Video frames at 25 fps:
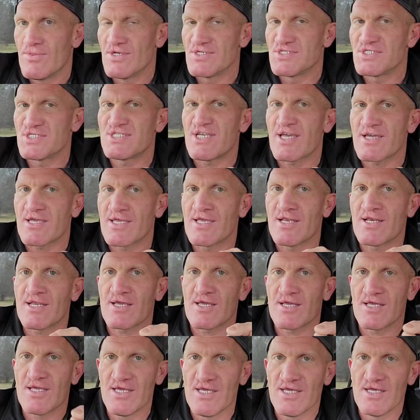the second
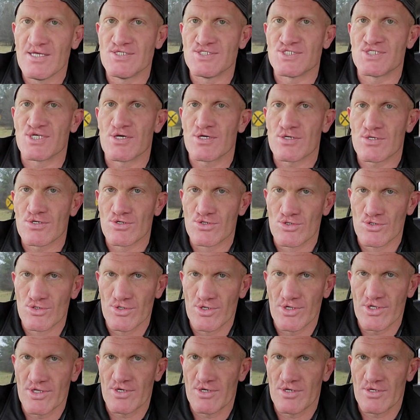is
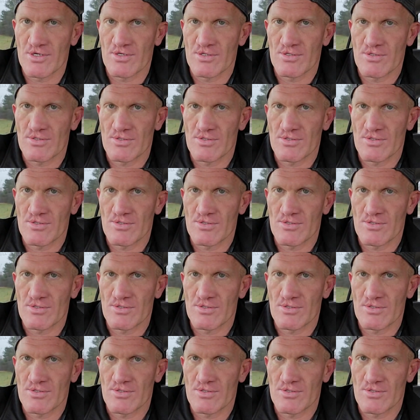good.